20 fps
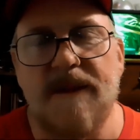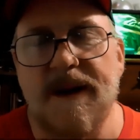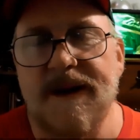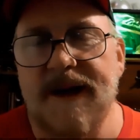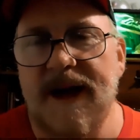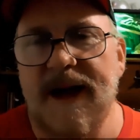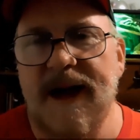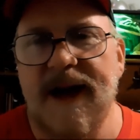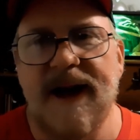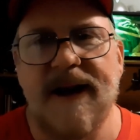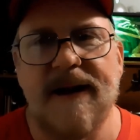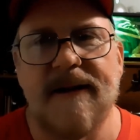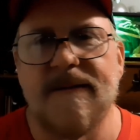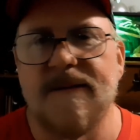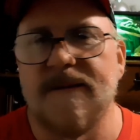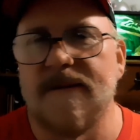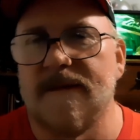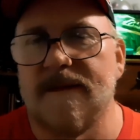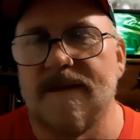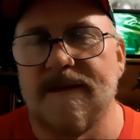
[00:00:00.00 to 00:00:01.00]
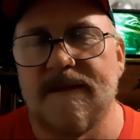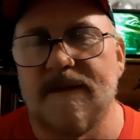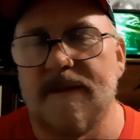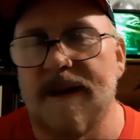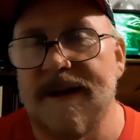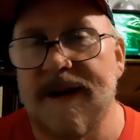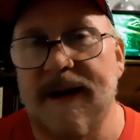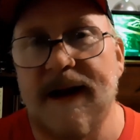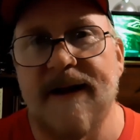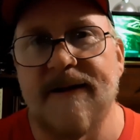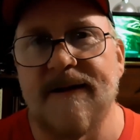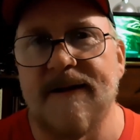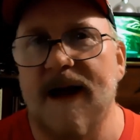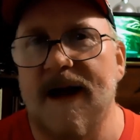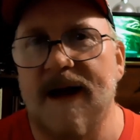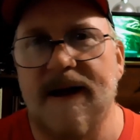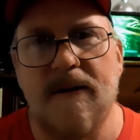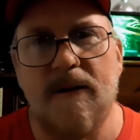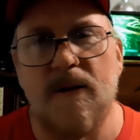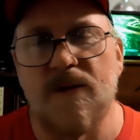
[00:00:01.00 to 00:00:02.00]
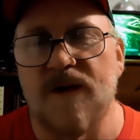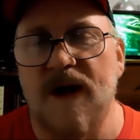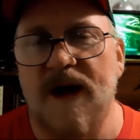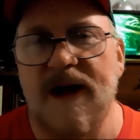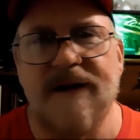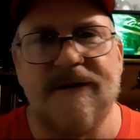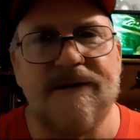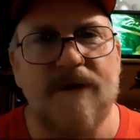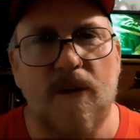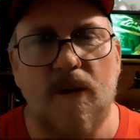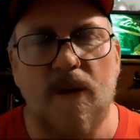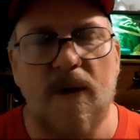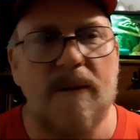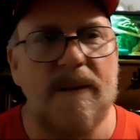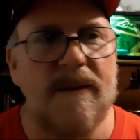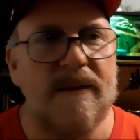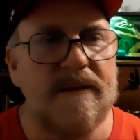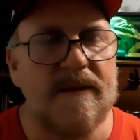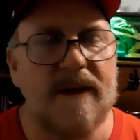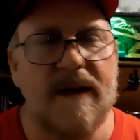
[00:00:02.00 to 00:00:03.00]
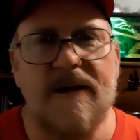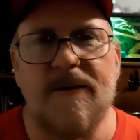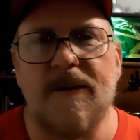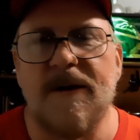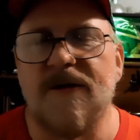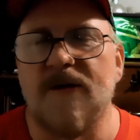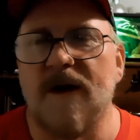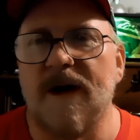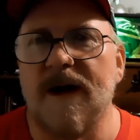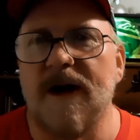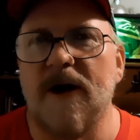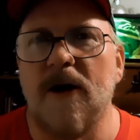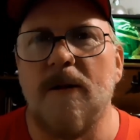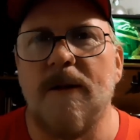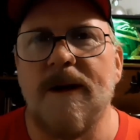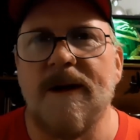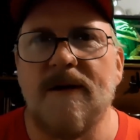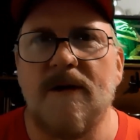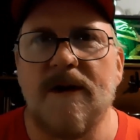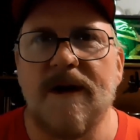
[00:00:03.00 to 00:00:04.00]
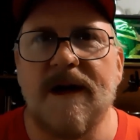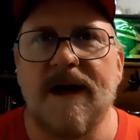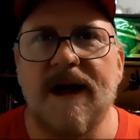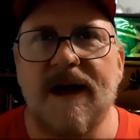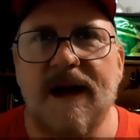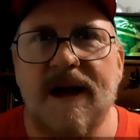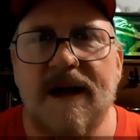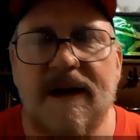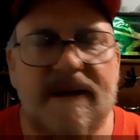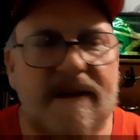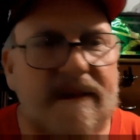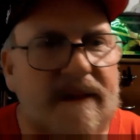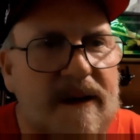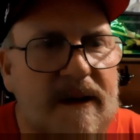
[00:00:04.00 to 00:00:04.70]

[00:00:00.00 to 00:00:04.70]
My dad's almost 94, but he's been trying to help me when he can, and